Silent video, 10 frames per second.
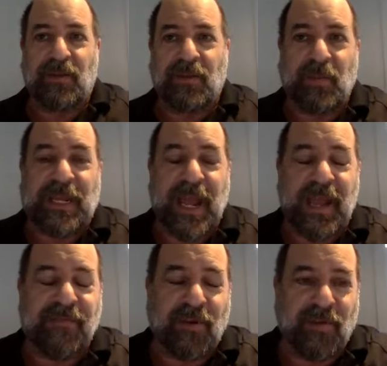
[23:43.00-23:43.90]

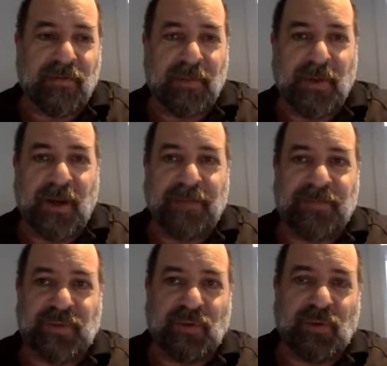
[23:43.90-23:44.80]
behavior of the bot.
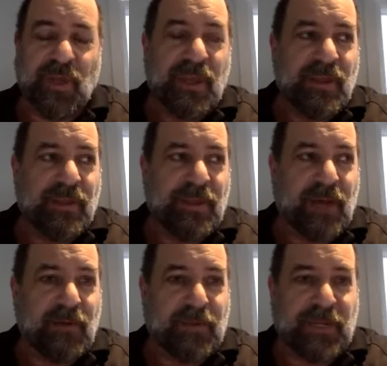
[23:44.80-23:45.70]
So
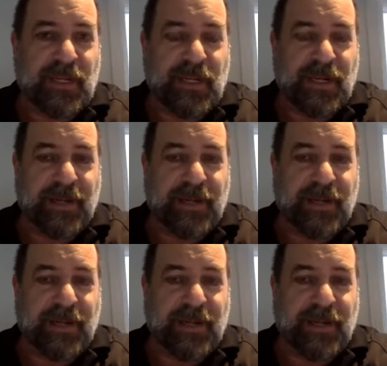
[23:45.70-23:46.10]
that would be,